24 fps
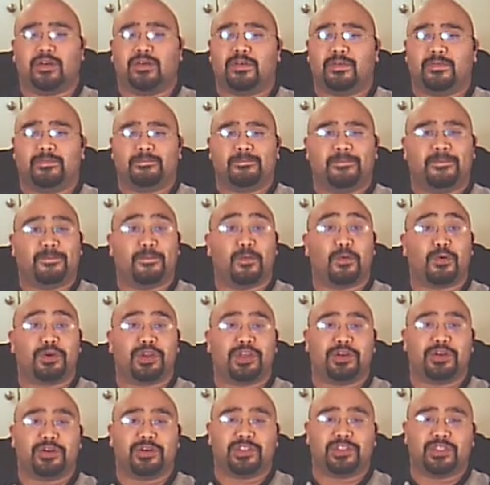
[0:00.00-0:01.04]
4
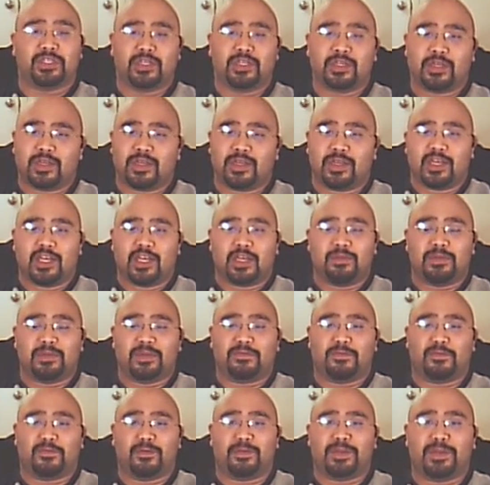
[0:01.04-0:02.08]
years before
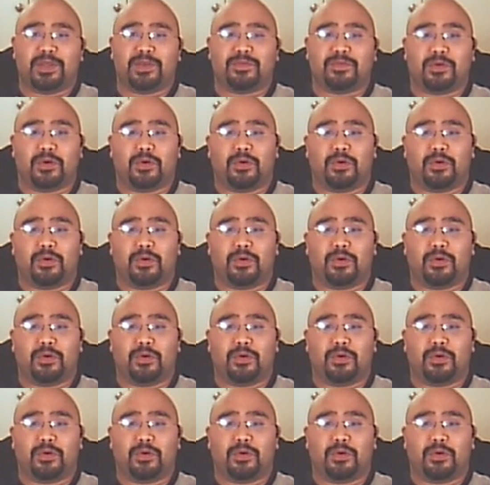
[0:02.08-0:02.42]
being rolled,